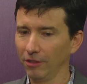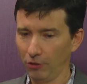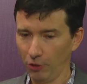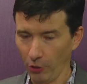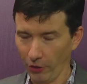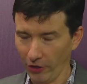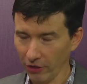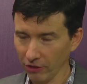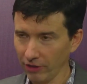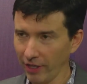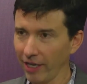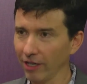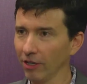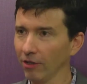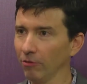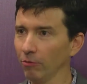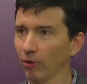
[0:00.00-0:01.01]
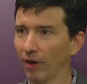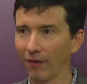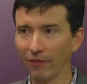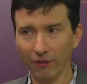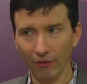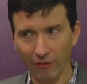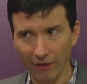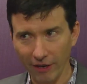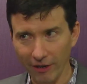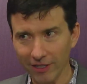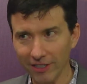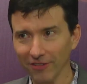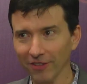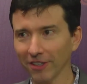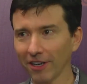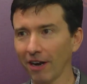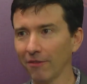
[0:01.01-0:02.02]
2 years later, we're having very
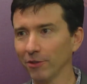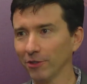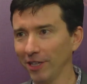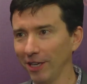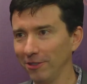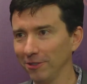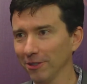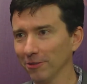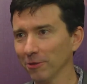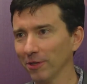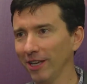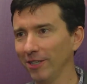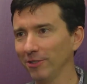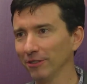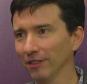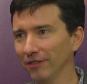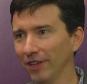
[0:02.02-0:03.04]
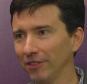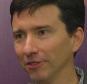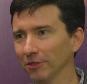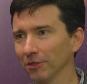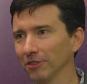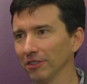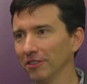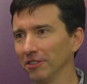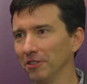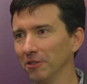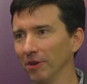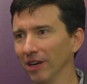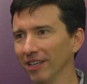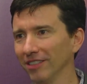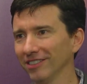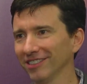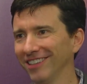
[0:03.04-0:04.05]
different conversations with angel investors in the
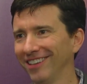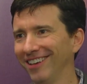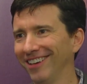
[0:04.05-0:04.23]
US